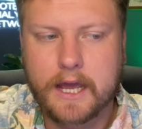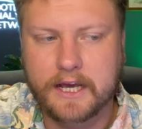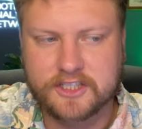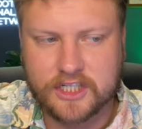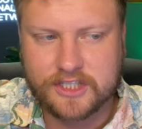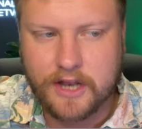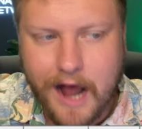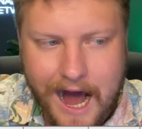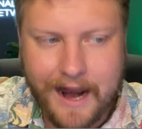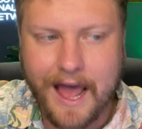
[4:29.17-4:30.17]
It's just
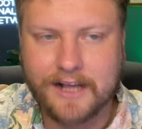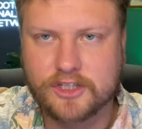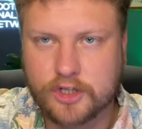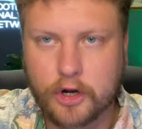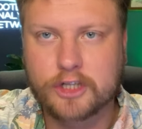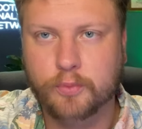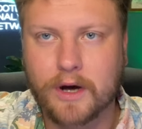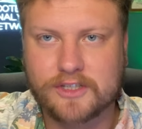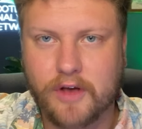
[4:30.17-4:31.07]
not as good as was